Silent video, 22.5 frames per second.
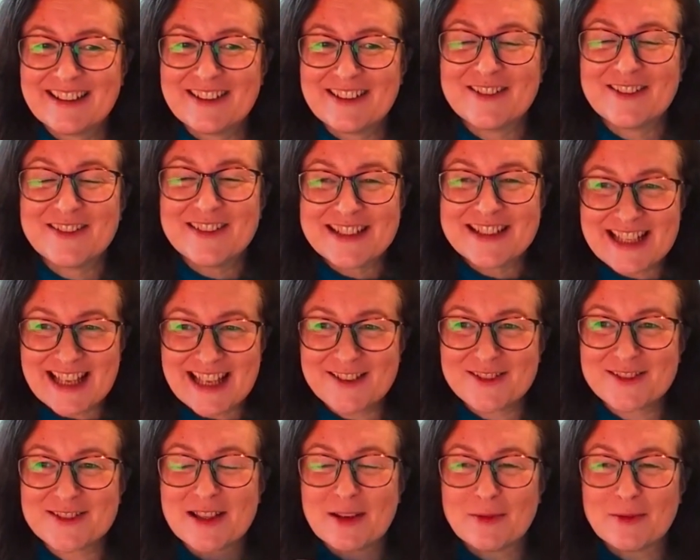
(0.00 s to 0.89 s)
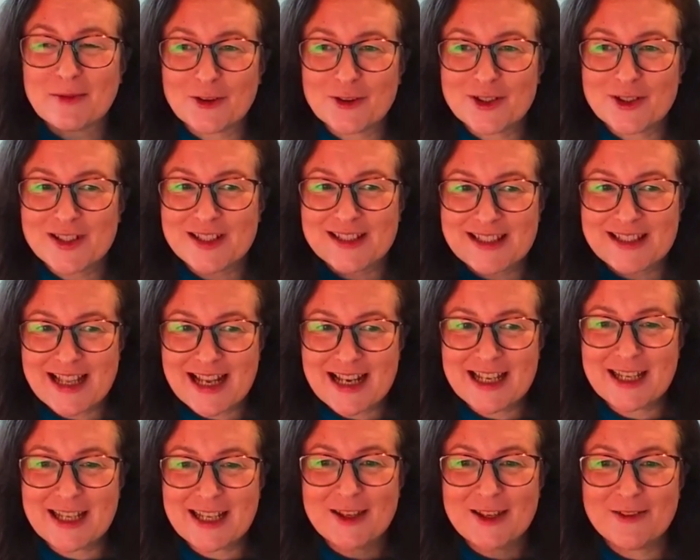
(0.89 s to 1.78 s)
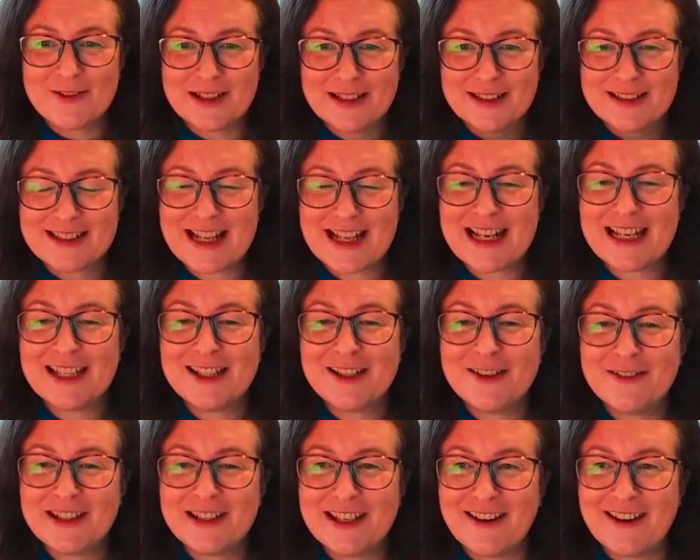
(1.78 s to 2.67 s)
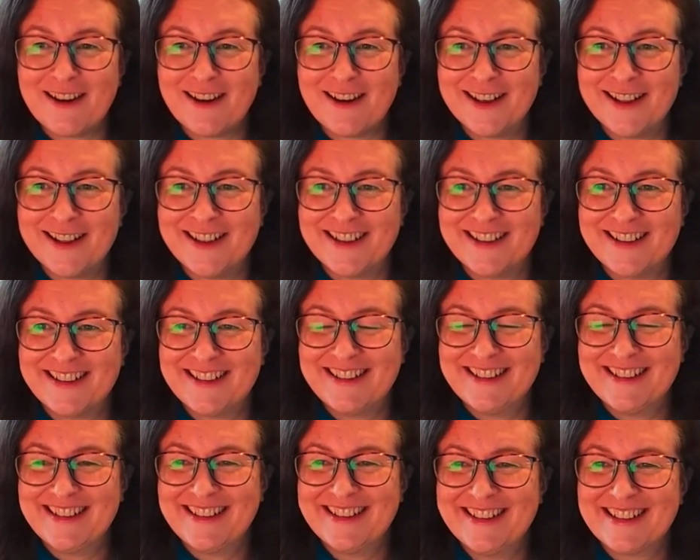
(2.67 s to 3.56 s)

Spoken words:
Or is that your subconscious telling you a yarn so